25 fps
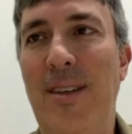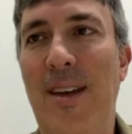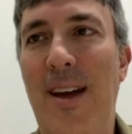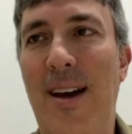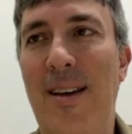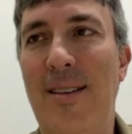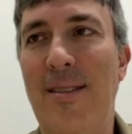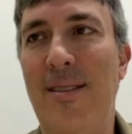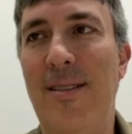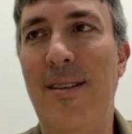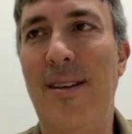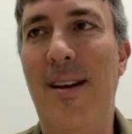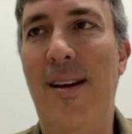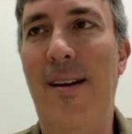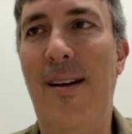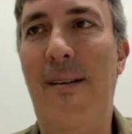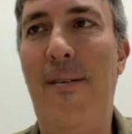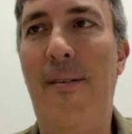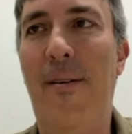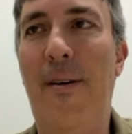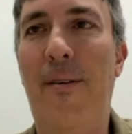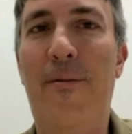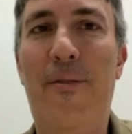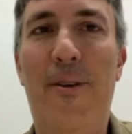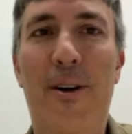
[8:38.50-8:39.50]
has
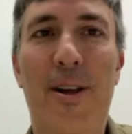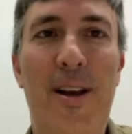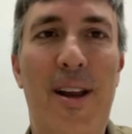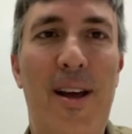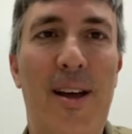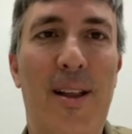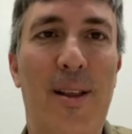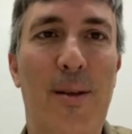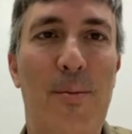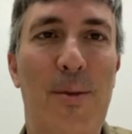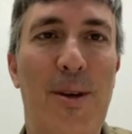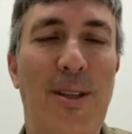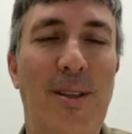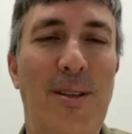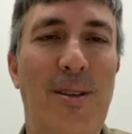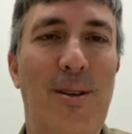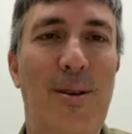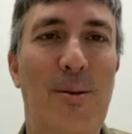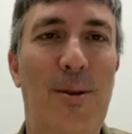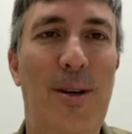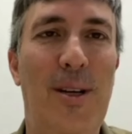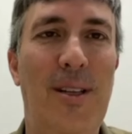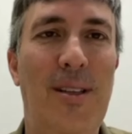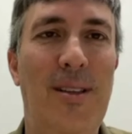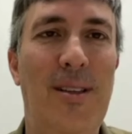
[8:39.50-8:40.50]
a fun element
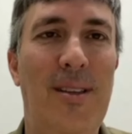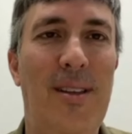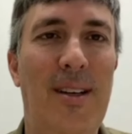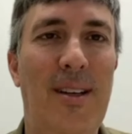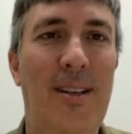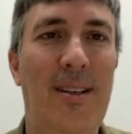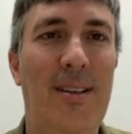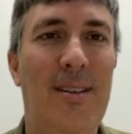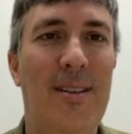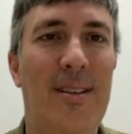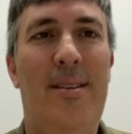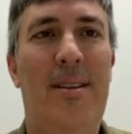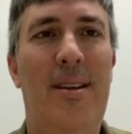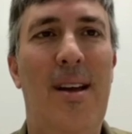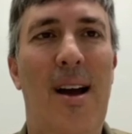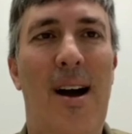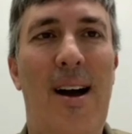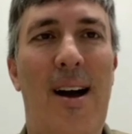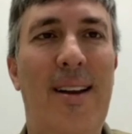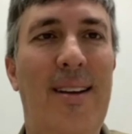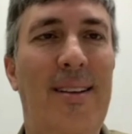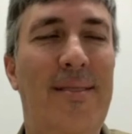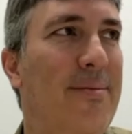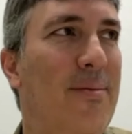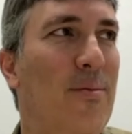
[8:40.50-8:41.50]
to it that
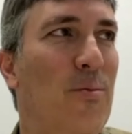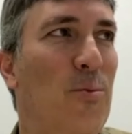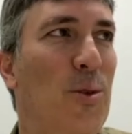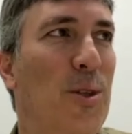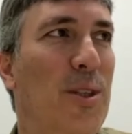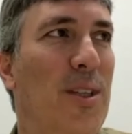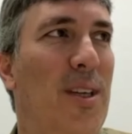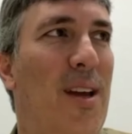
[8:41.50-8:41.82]
I really